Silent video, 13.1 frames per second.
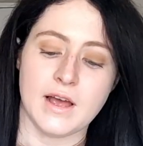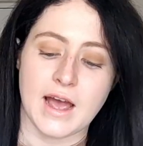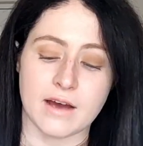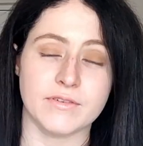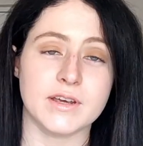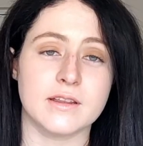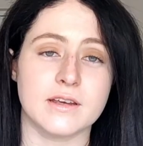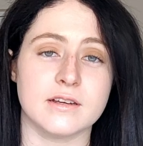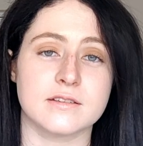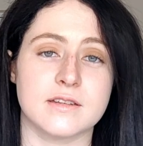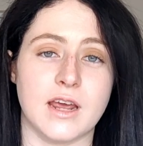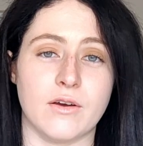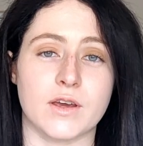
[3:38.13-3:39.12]
Having
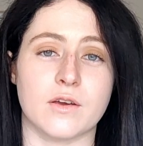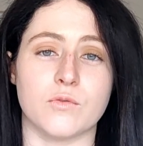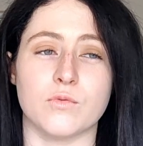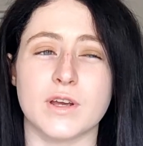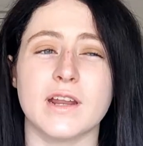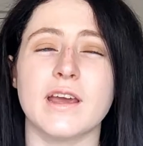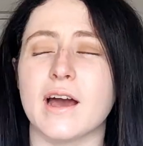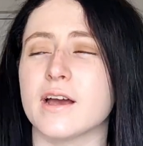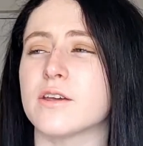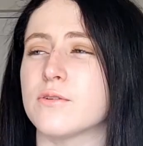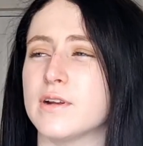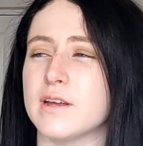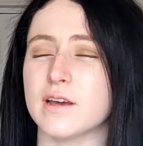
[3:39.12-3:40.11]
this now, I can really
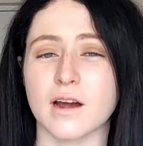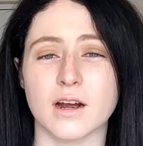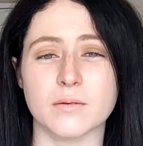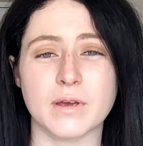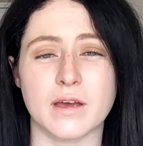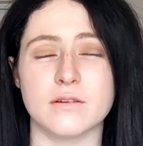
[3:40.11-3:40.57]
accurately carb